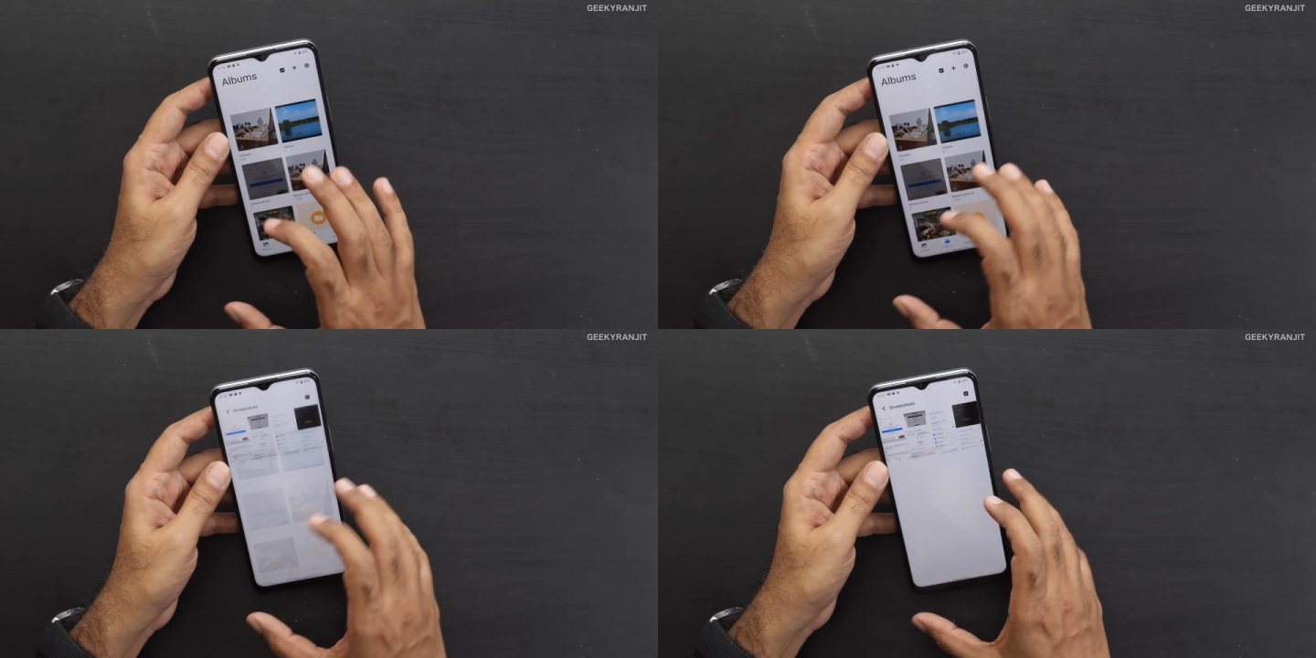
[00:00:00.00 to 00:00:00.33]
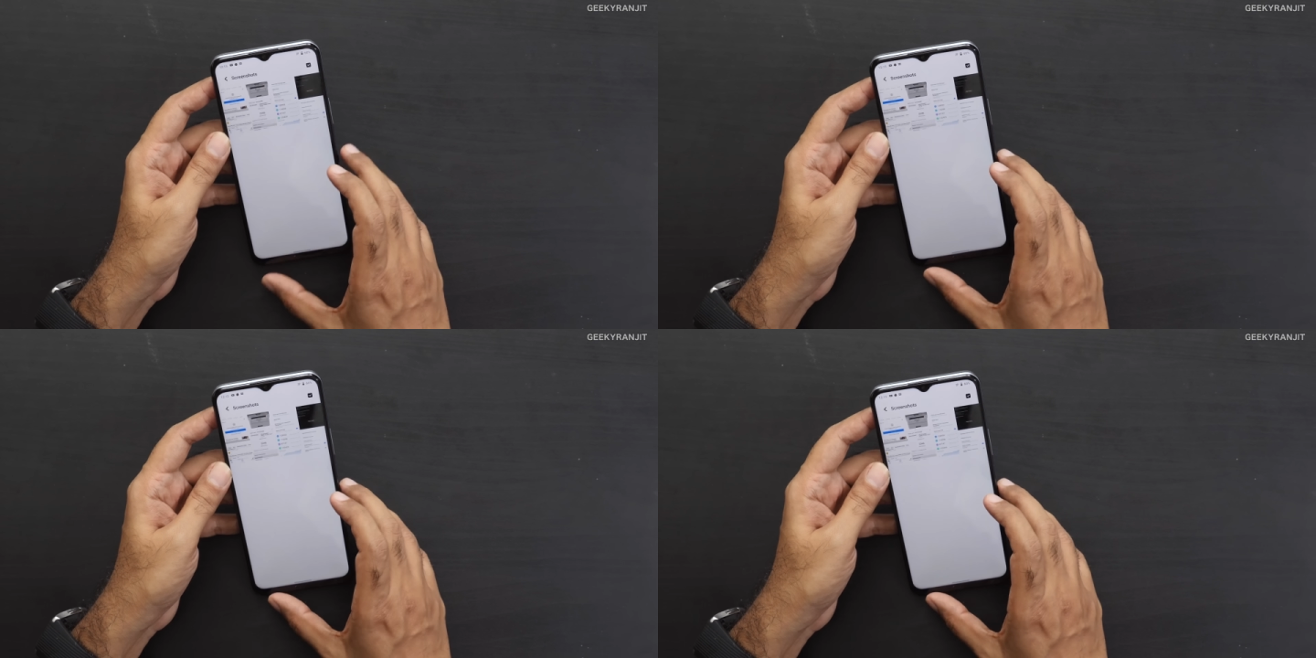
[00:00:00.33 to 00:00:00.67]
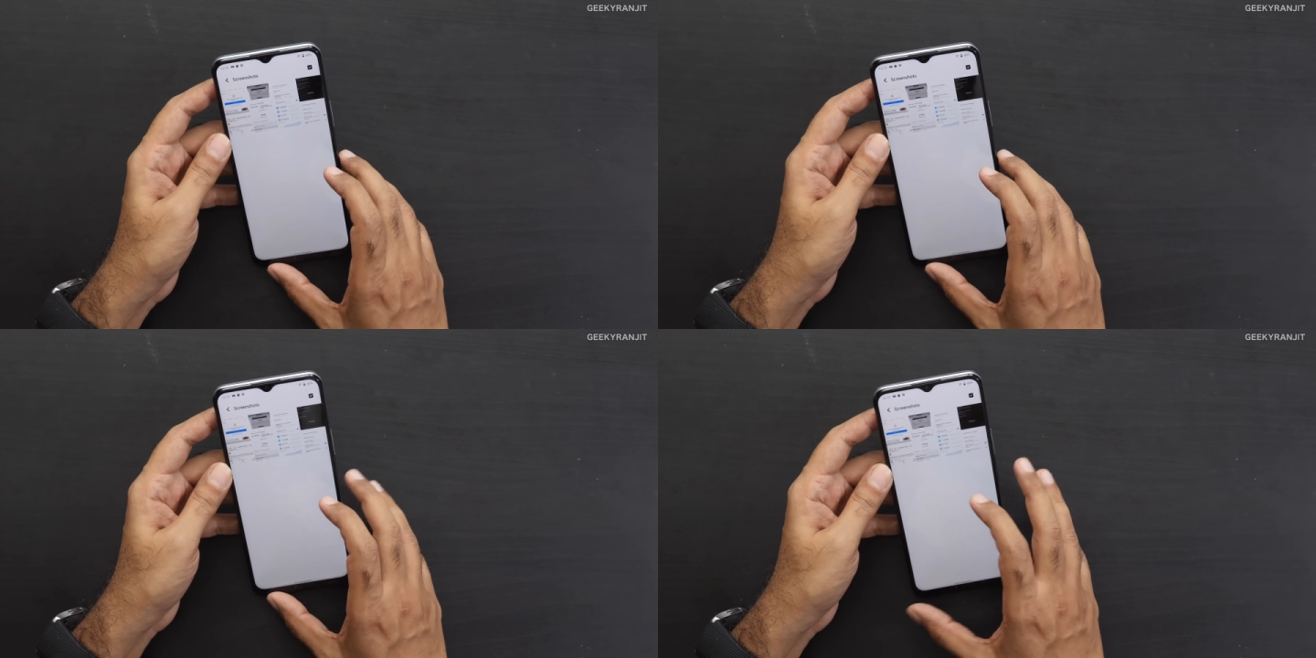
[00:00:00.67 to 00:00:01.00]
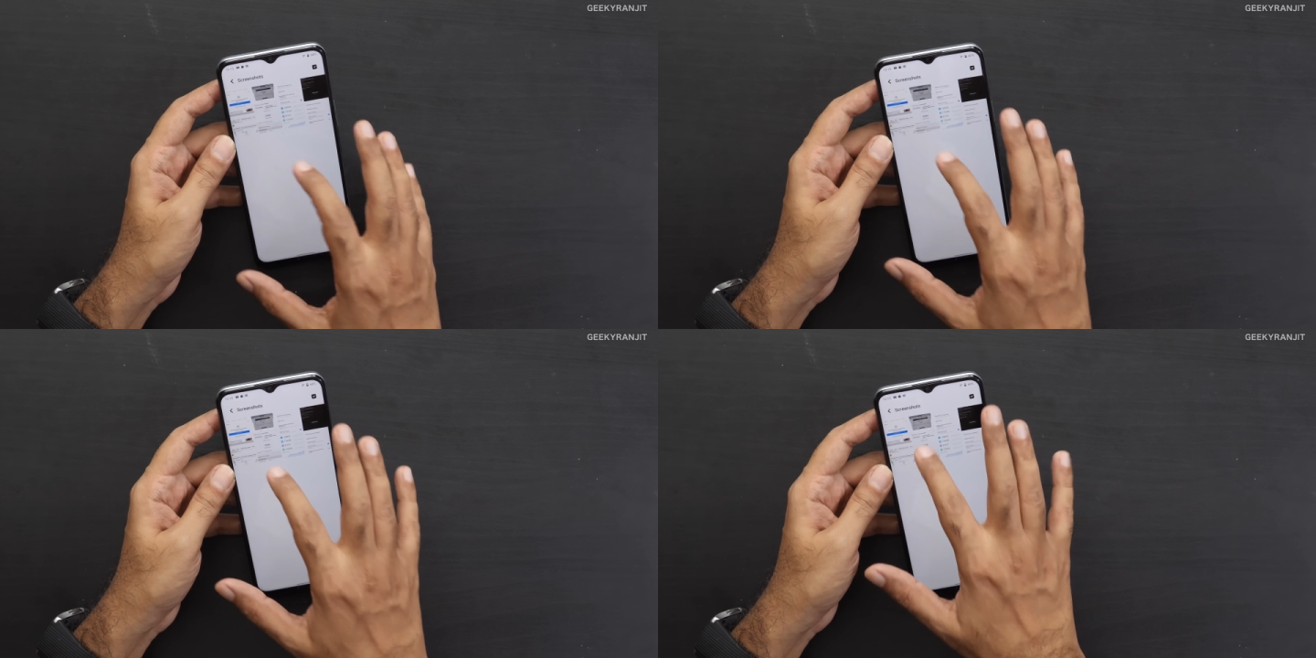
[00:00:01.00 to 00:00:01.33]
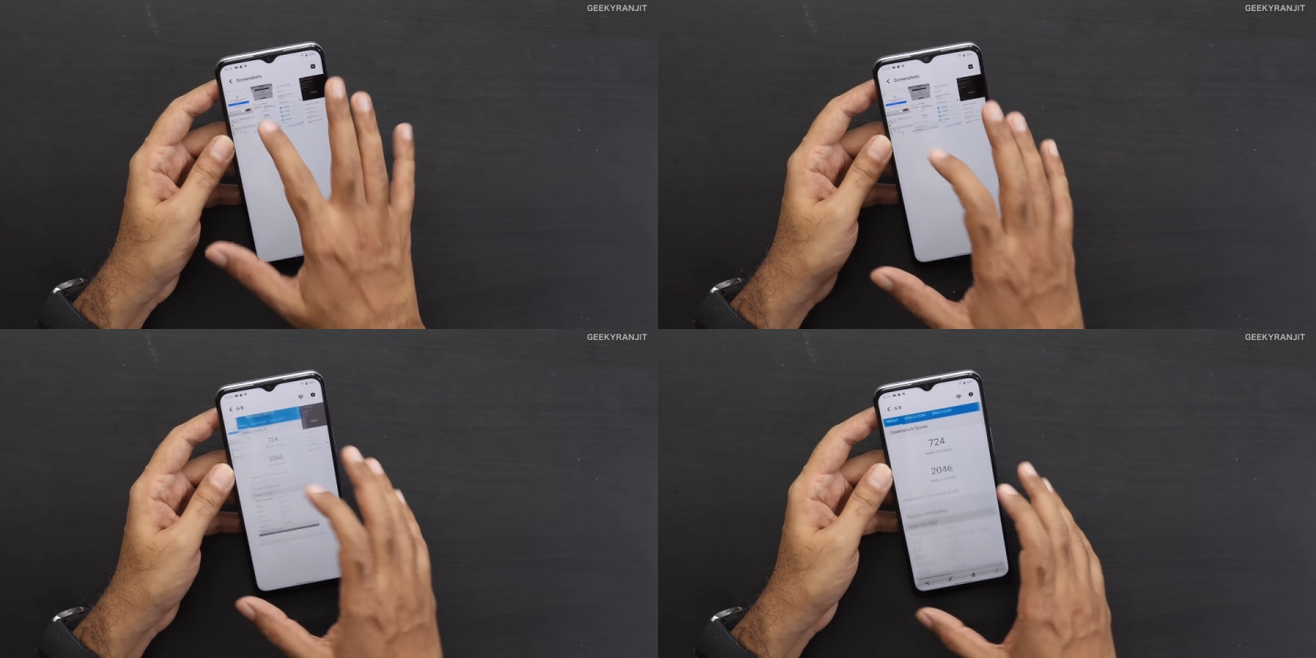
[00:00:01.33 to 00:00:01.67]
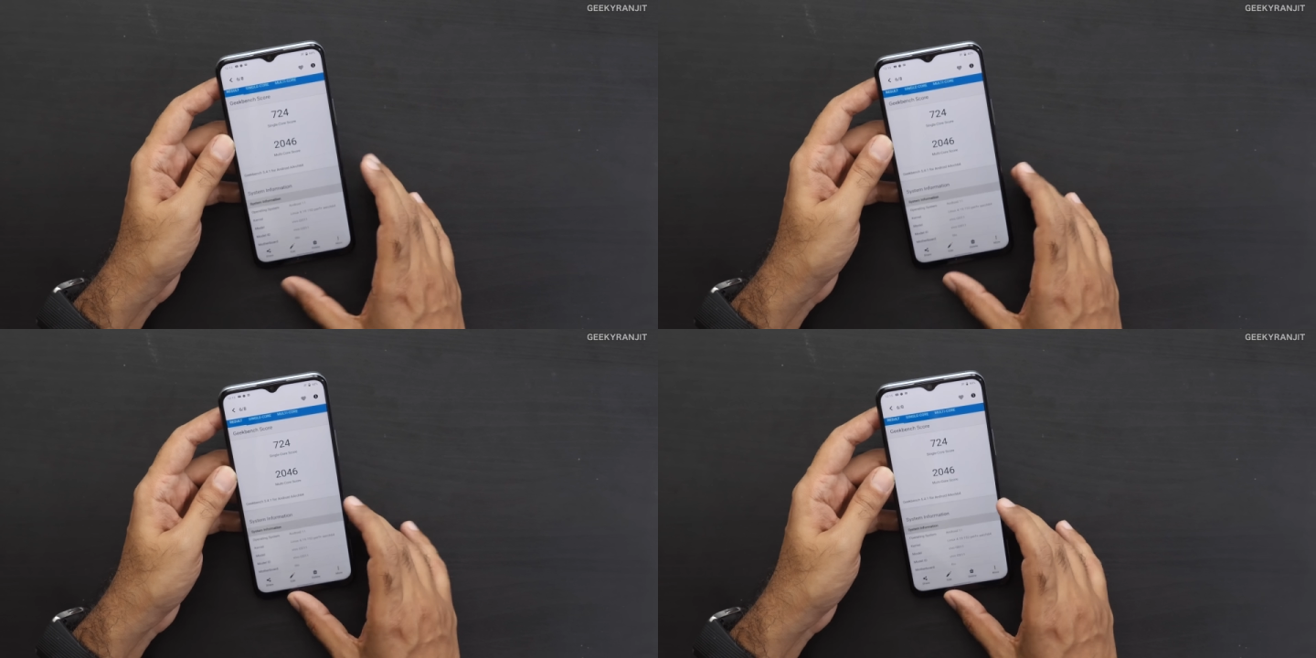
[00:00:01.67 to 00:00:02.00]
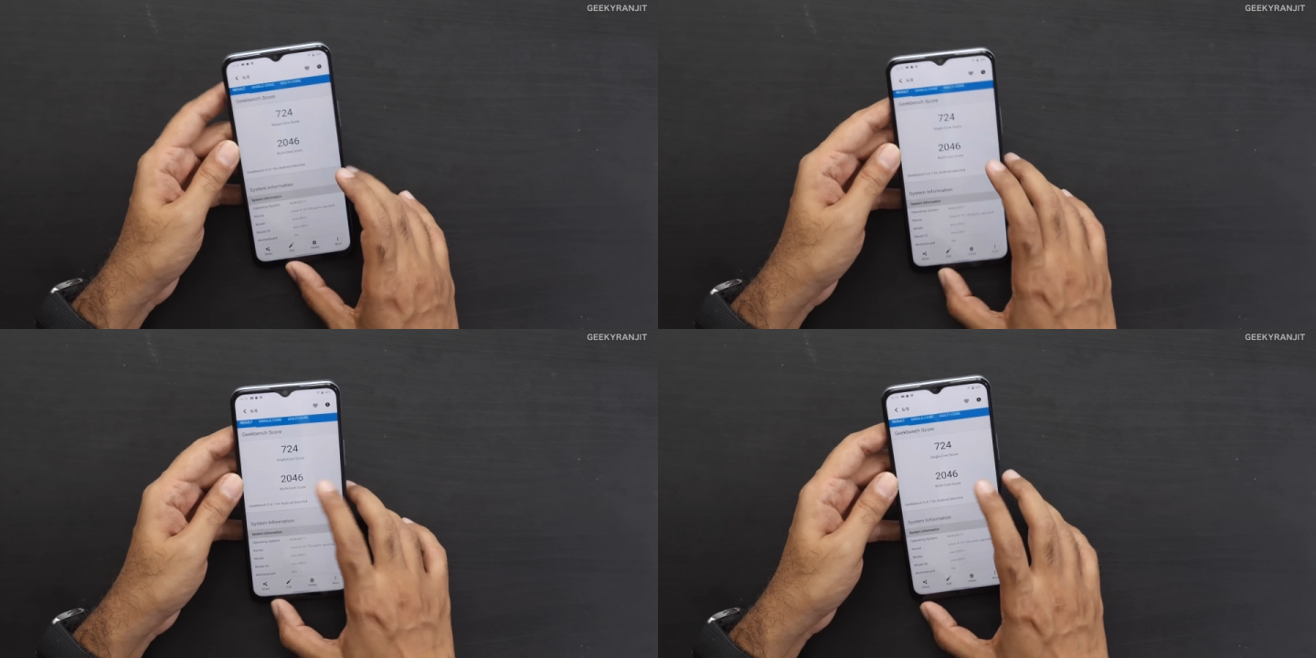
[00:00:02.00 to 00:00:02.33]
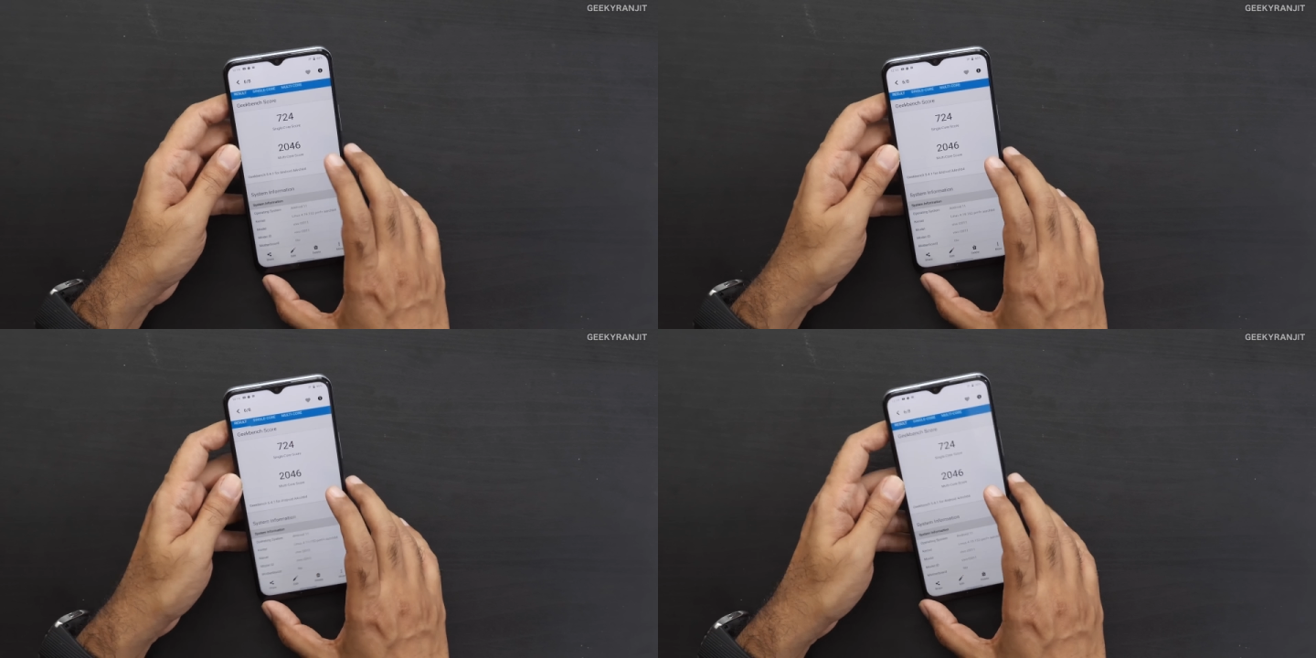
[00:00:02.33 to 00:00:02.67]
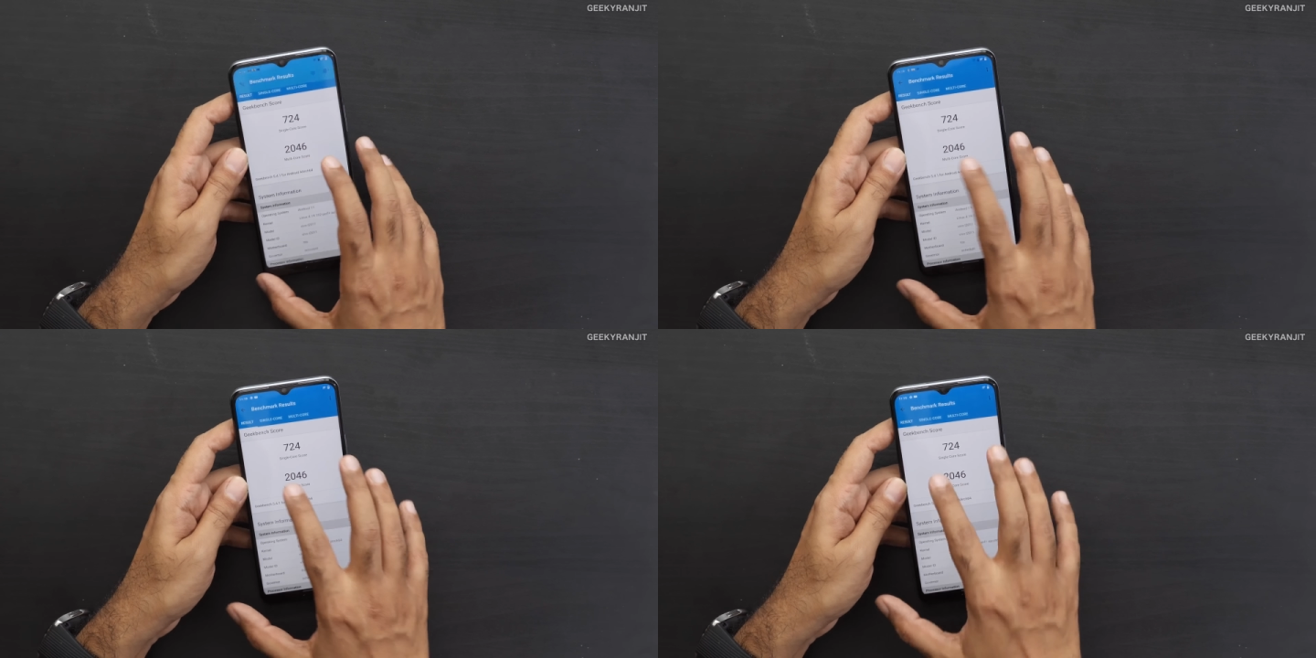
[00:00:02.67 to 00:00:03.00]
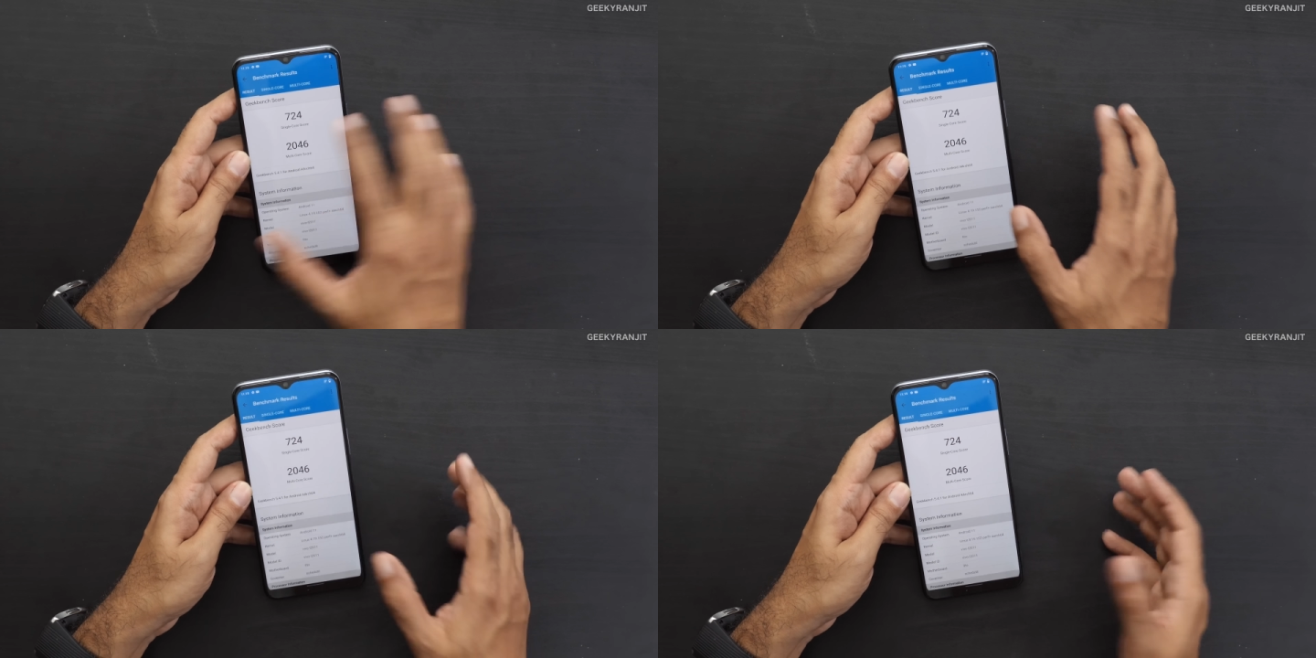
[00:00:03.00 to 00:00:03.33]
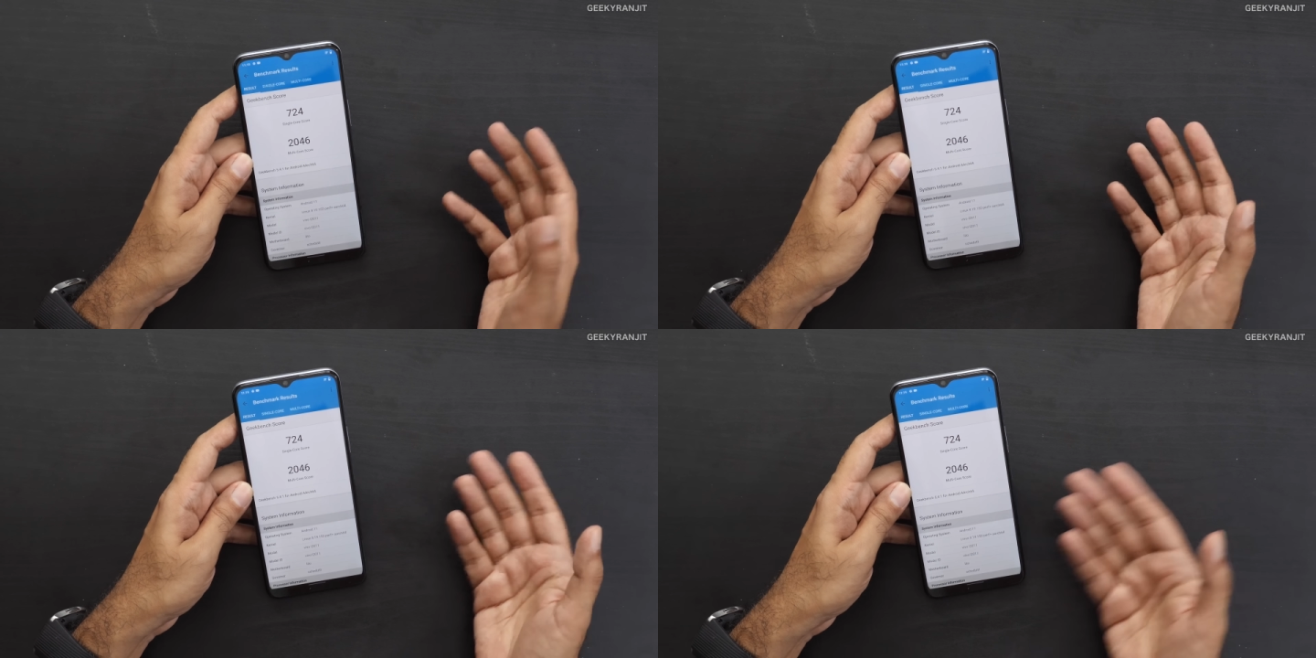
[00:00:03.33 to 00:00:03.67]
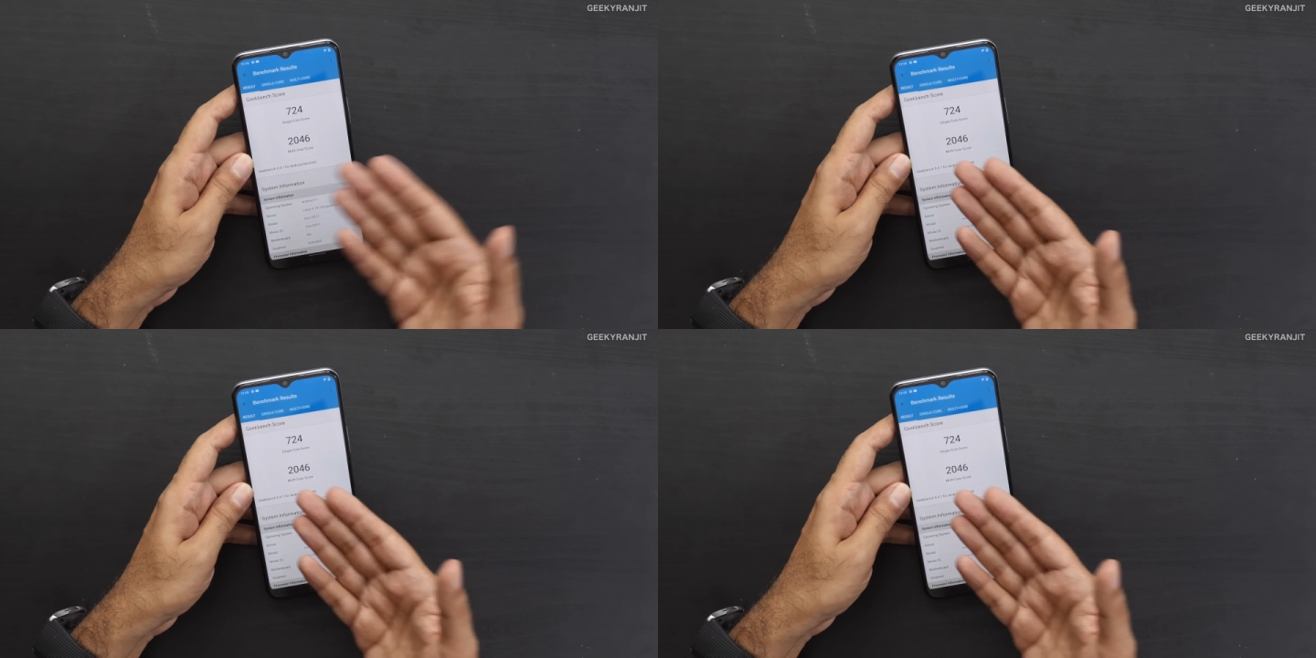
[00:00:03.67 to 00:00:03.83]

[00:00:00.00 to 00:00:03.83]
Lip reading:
No face is visible, so there are no lips to read.